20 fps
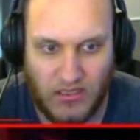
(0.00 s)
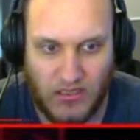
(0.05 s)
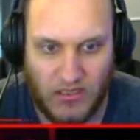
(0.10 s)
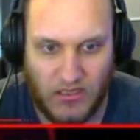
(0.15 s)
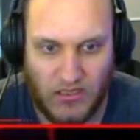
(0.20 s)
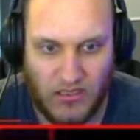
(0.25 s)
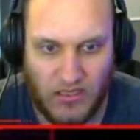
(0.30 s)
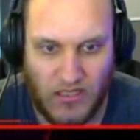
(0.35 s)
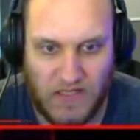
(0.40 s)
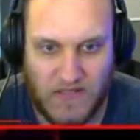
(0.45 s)

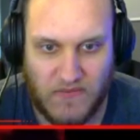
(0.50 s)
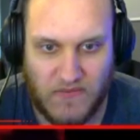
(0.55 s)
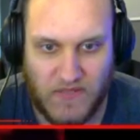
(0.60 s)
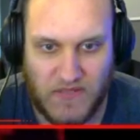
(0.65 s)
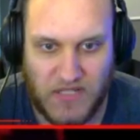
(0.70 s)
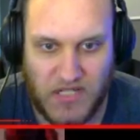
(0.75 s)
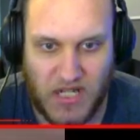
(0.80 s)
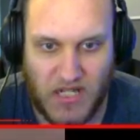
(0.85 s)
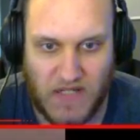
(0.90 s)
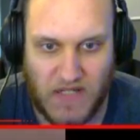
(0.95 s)
Alright, so he
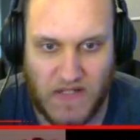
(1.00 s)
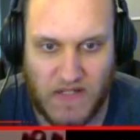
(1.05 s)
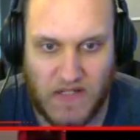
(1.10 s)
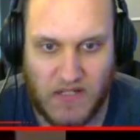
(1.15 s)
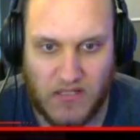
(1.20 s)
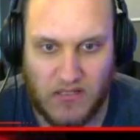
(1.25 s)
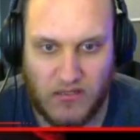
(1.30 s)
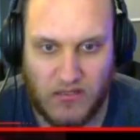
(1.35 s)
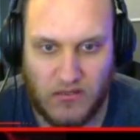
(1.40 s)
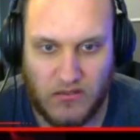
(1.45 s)
checks.
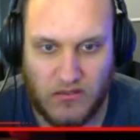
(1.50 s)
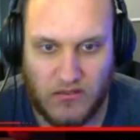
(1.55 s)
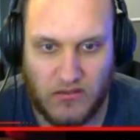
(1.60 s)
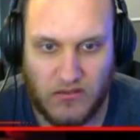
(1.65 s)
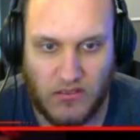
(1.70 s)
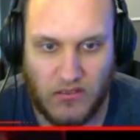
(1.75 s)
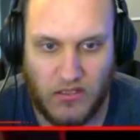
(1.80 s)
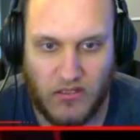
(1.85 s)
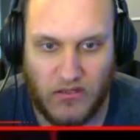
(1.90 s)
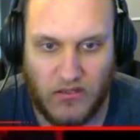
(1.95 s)

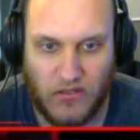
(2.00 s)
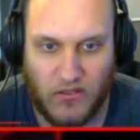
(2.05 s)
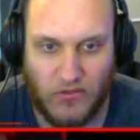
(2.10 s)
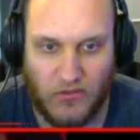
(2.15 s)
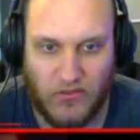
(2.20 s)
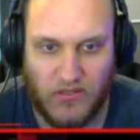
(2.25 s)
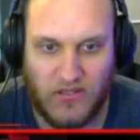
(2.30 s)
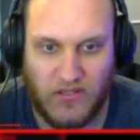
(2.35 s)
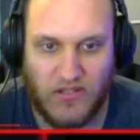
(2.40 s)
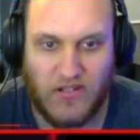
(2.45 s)

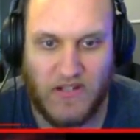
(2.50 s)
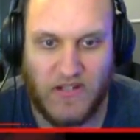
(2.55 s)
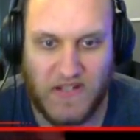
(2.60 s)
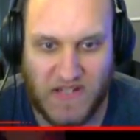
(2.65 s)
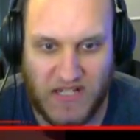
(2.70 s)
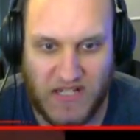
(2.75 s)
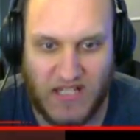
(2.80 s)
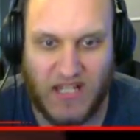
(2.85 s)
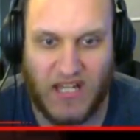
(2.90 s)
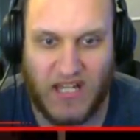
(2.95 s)
Oh, there
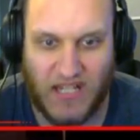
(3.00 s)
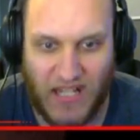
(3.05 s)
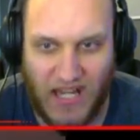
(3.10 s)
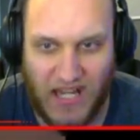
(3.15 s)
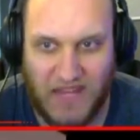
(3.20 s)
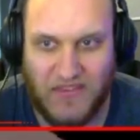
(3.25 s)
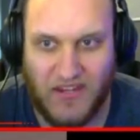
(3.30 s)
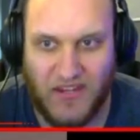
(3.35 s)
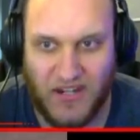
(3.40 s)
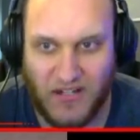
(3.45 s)
is a guy
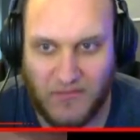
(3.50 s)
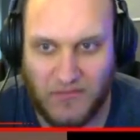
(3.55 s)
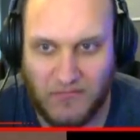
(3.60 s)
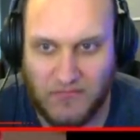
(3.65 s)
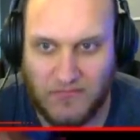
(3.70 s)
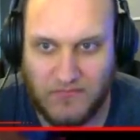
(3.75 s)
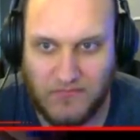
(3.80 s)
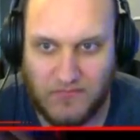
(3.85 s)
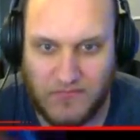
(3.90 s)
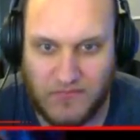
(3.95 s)
there.
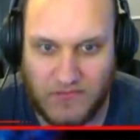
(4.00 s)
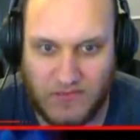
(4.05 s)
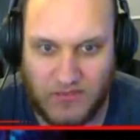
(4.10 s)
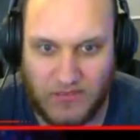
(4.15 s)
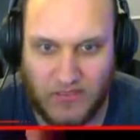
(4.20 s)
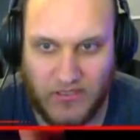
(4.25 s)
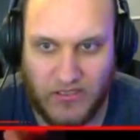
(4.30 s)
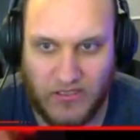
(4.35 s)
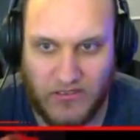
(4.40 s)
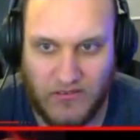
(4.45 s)

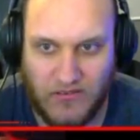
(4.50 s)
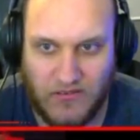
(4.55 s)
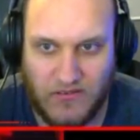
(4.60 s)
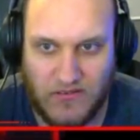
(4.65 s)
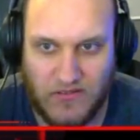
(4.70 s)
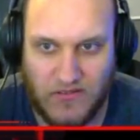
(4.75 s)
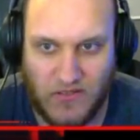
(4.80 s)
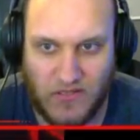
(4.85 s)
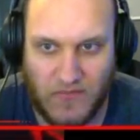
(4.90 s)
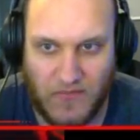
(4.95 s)
Good.
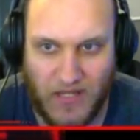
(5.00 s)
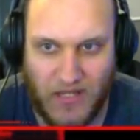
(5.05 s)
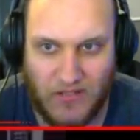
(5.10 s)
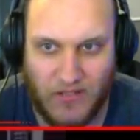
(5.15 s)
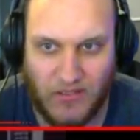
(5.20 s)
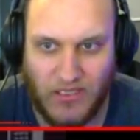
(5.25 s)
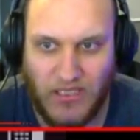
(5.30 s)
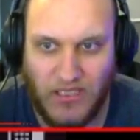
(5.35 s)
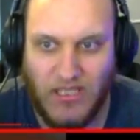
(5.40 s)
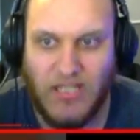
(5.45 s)
Took him out.
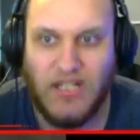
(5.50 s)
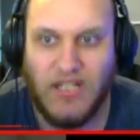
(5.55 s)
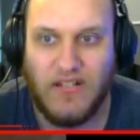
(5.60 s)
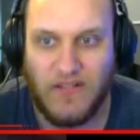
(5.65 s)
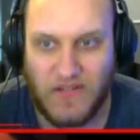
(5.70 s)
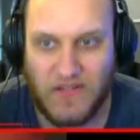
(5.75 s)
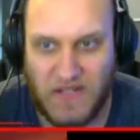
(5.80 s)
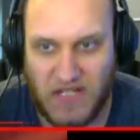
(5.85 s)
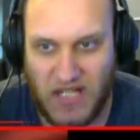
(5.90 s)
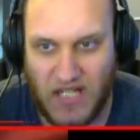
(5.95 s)

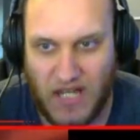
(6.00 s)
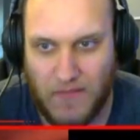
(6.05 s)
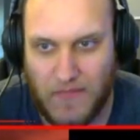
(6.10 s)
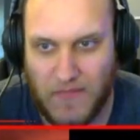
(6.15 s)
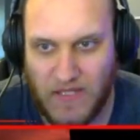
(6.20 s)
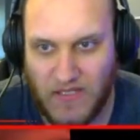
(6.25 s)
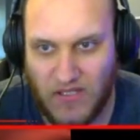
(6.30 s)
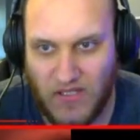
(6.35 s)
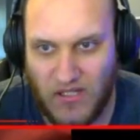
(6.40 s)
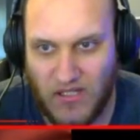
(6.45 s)
There's a guy
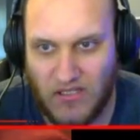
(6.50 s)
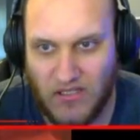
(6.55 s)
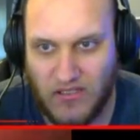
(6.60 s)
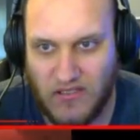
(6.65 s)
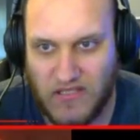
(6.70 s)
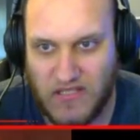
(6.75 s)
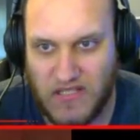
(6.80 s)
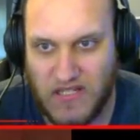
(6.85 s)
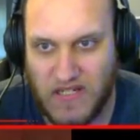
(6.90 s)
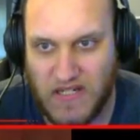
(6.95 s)
B-long,
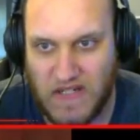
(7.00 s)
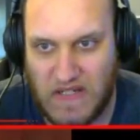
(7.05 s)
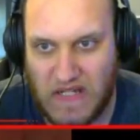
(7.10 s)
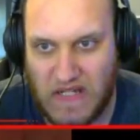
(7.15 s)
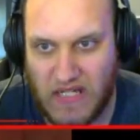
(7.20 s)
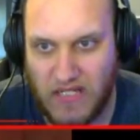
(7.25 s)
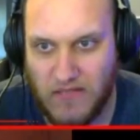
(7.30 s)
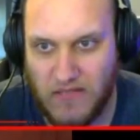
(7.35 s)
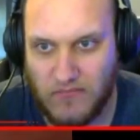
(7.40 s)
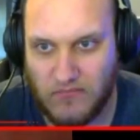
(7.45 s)

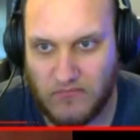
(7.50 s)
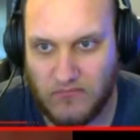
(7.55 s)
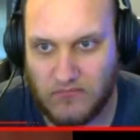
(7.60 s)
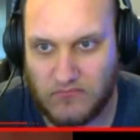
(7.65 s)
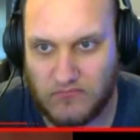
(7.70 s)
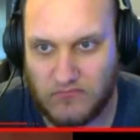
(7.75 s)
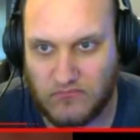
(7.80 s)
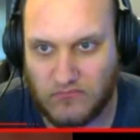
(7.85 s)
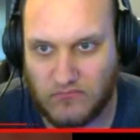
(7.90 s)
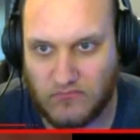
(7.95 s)
T-side.
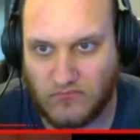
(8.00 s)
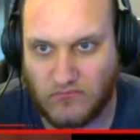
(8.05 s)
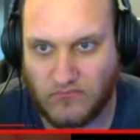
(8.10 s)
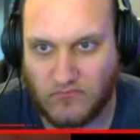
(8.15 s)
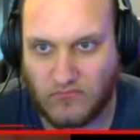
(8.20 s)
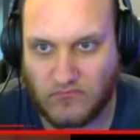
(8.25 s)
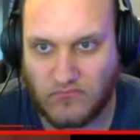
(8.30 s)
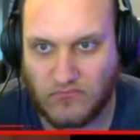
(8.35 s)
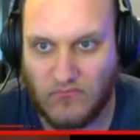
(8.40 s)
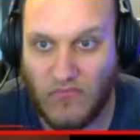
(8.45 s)

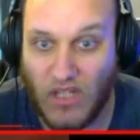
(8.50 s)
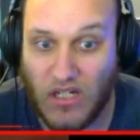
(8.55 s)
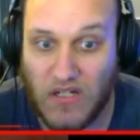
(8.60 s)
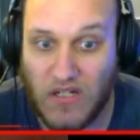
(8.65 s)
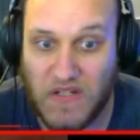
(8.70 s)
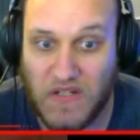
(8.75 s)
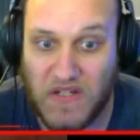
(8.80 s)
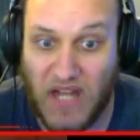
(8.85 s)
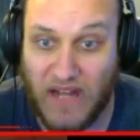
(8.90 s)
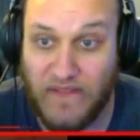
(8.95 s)

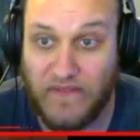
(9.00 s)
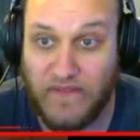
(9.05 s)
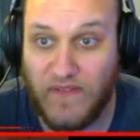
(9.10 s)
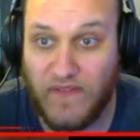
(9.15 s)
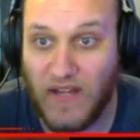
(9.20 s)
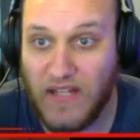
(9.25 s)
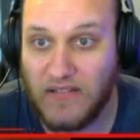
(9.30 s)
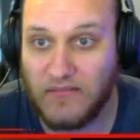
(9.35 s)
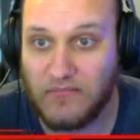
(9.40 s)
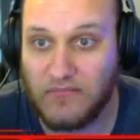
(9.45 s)
This guy vent.